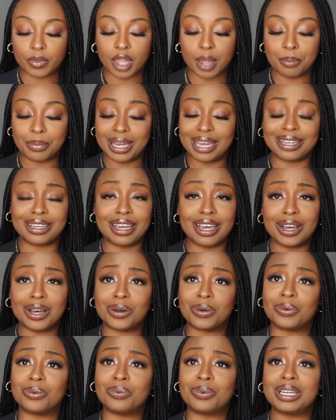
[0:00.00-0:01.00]
But
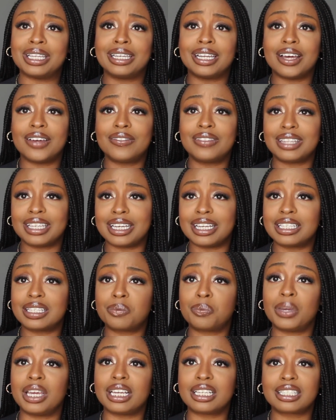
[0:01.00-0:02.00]
yeah, we love
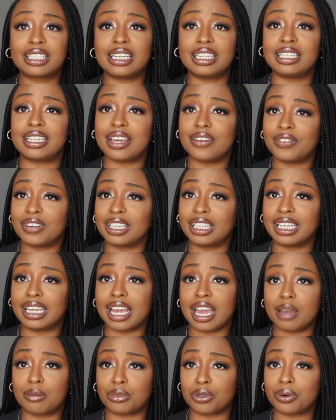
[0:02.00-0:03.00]
this. Pixi definitely
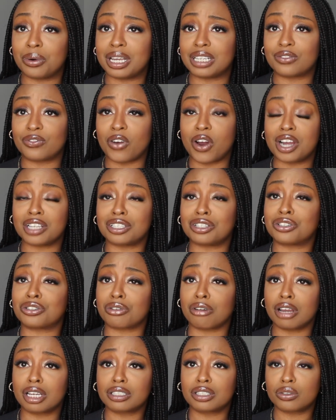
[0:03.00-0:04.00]
came through as far as a
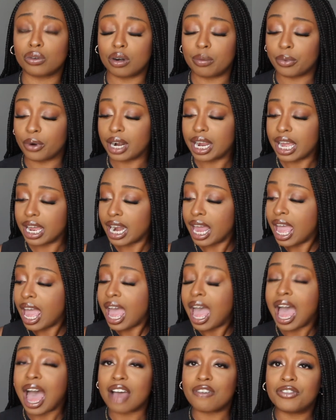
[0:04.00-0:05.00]
drugstore brand.
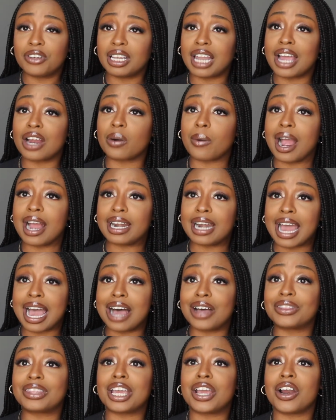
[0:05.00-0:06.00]
I feel like right
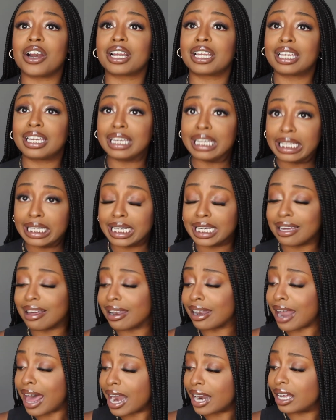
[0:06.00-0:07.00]
now they are killing
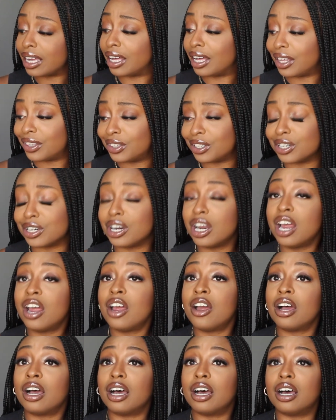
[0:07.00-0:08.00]
a lot of other
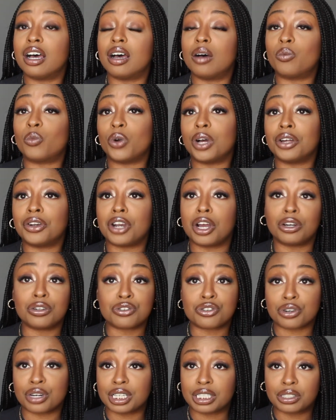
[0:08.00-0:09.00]
well-known
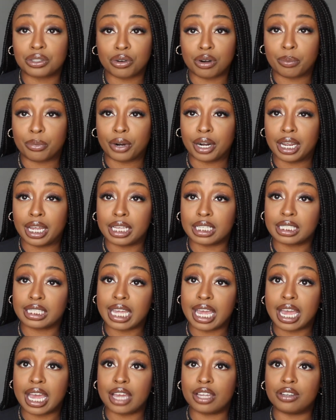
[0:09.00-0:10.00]
drugstore brands
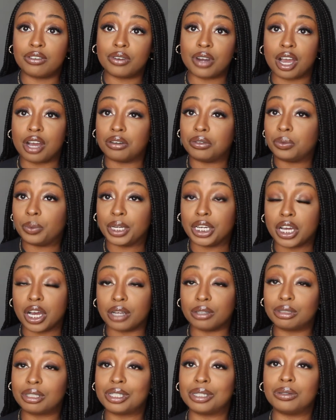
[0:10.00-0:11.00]
that, you know, we
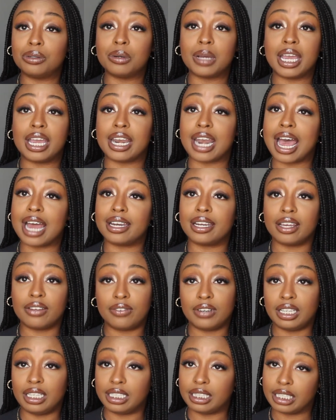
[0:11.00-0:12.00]
go to. And I
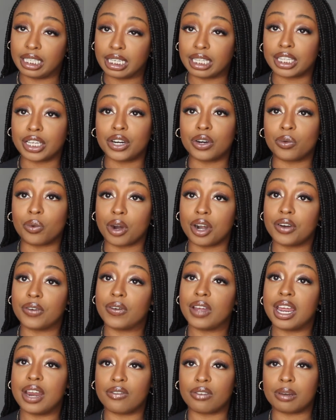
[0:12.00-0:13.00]
definitely think they're
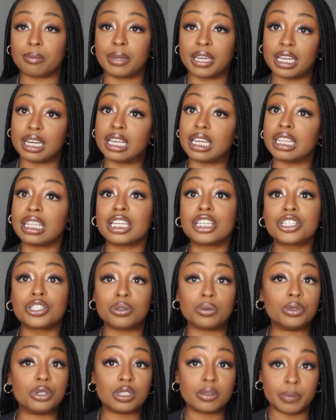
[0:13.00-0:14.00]
worth every penny that
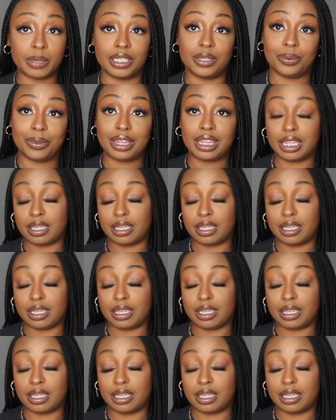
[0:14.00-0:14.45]
you will spend with